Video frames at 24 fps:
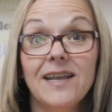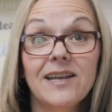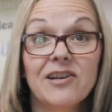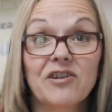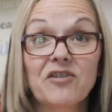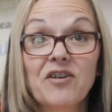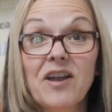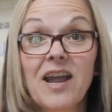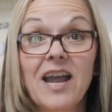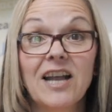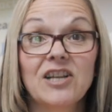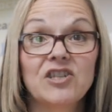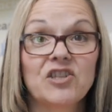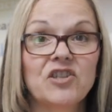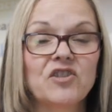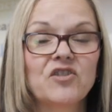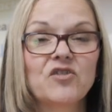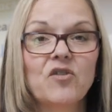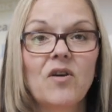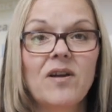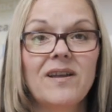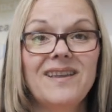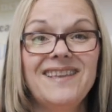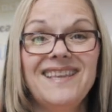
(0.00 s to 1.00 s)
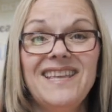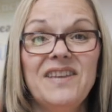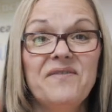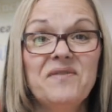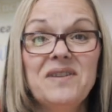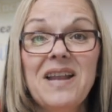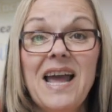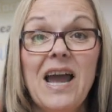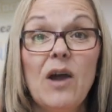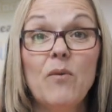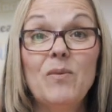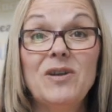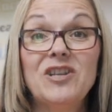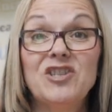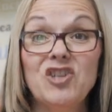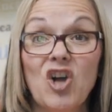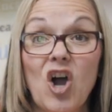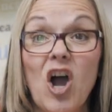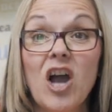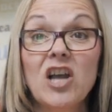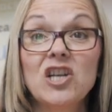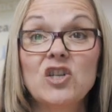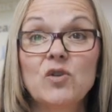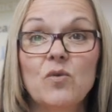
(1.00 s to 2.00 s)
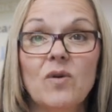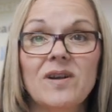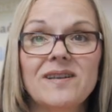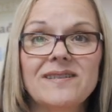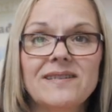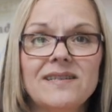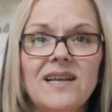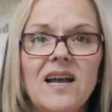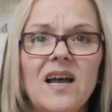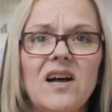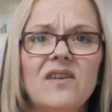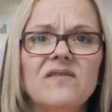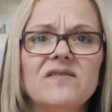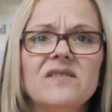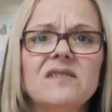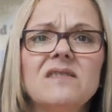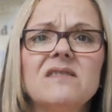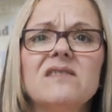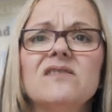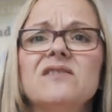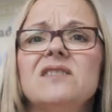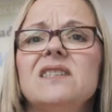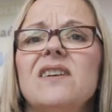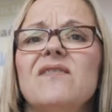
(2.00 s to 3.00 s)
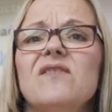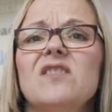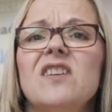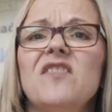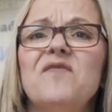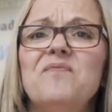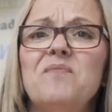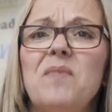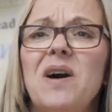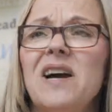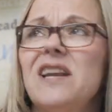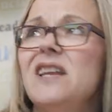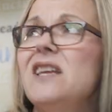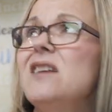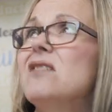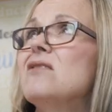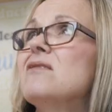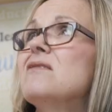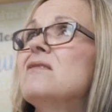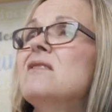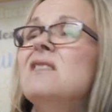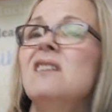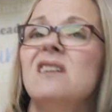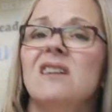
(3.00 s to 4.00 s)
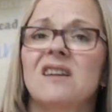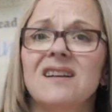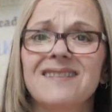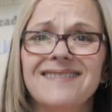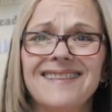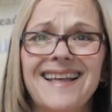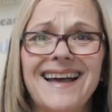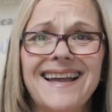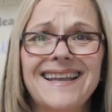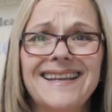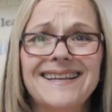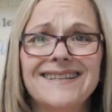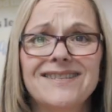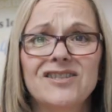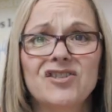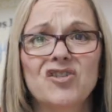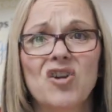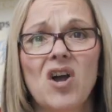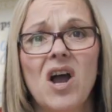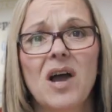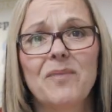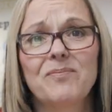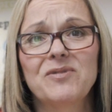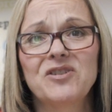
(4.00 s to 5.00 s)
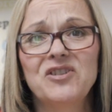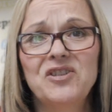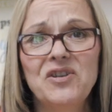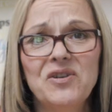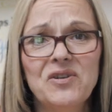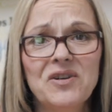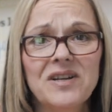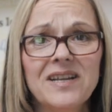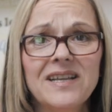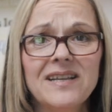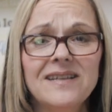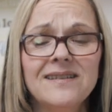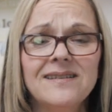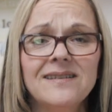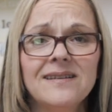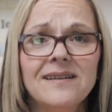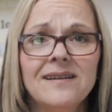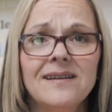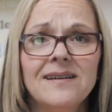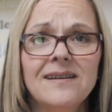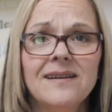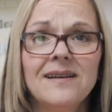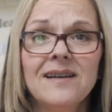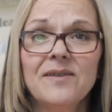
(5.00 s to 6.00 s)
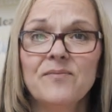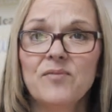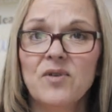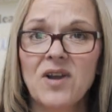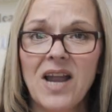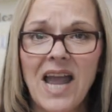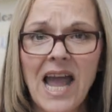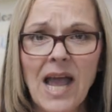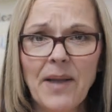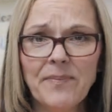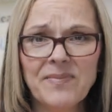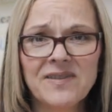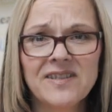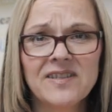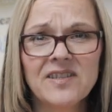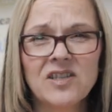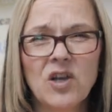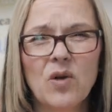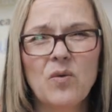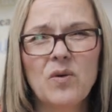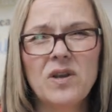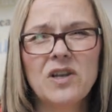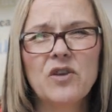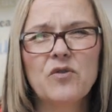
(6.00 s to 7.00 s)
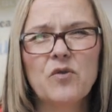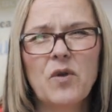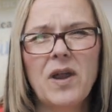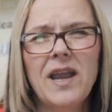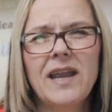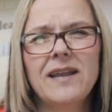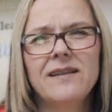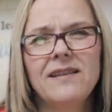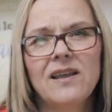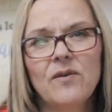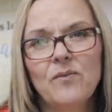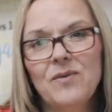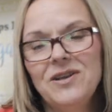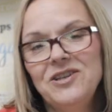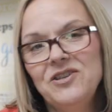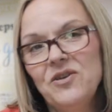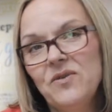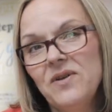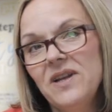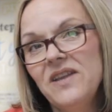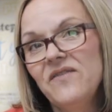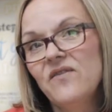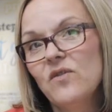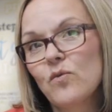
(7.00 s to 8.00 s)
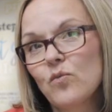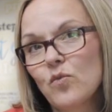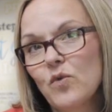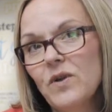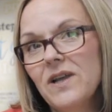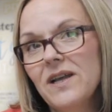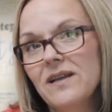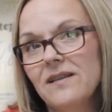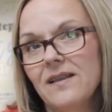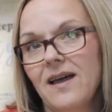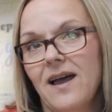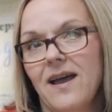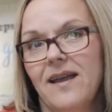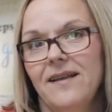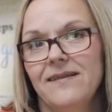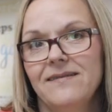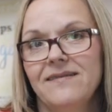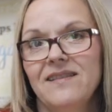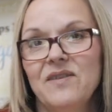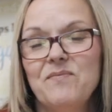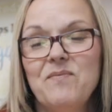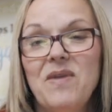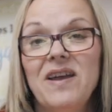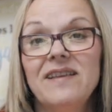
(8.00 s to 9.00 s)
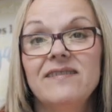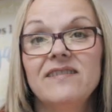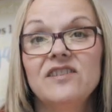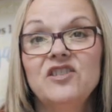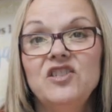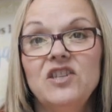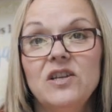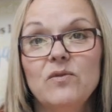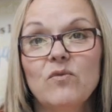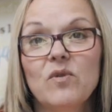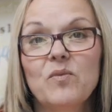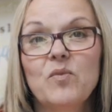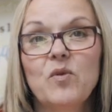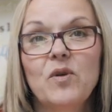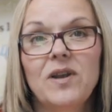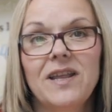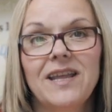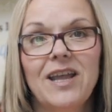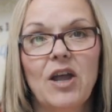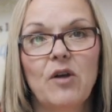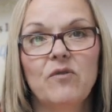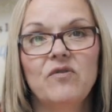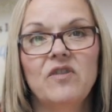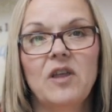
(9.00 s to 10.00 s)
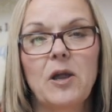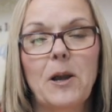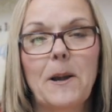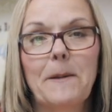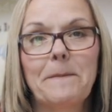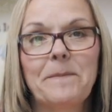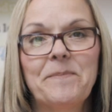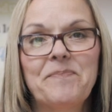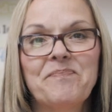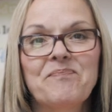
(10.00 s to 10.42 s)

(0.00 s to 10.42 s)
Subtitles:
interactions, or even how we talk to ourselves. There's never enough money or clients or opportunities. Perhaps so ingrained that we don't even realize the messaging we're putting out there.